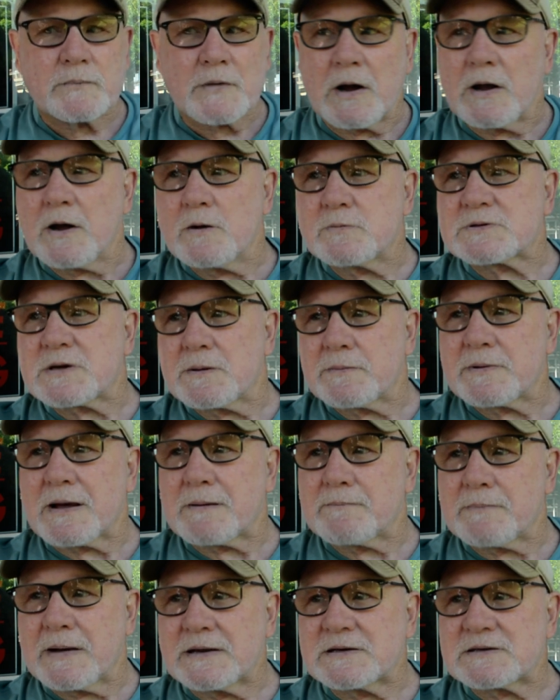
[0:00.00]
I hope some of
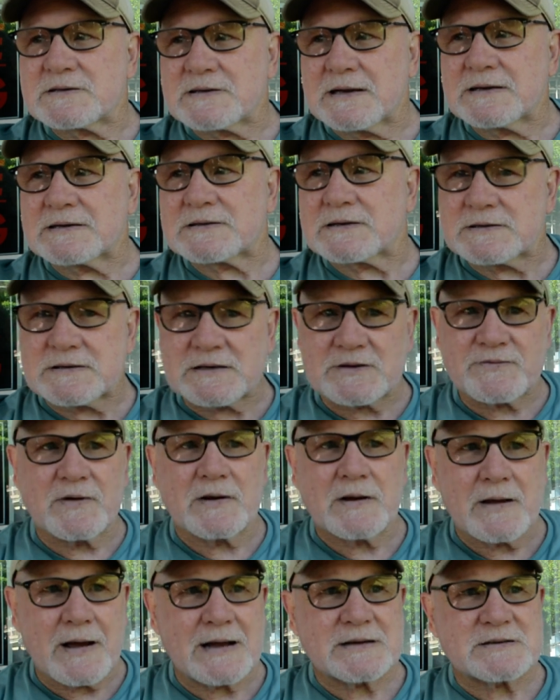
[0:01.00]
that makes sense. I just
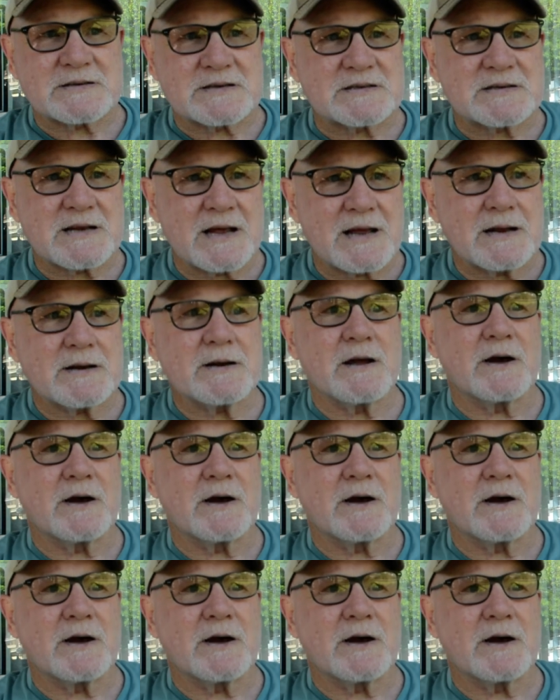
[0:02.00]
felt I had to say it.